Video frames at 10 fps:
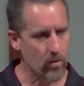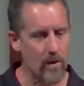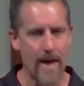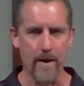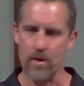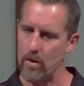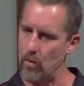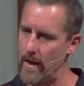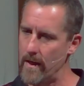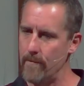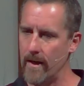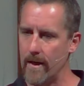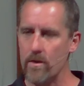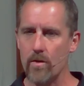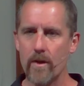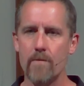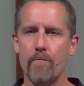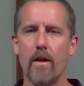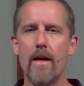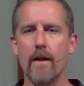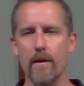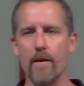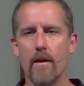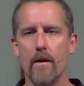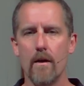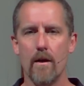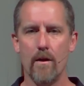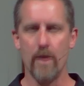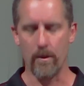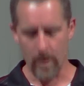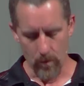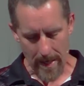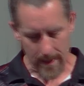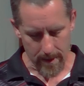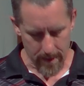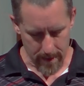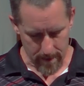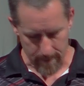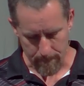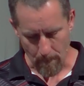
ready so that when he begins to explain it, they'll be ready to hear it.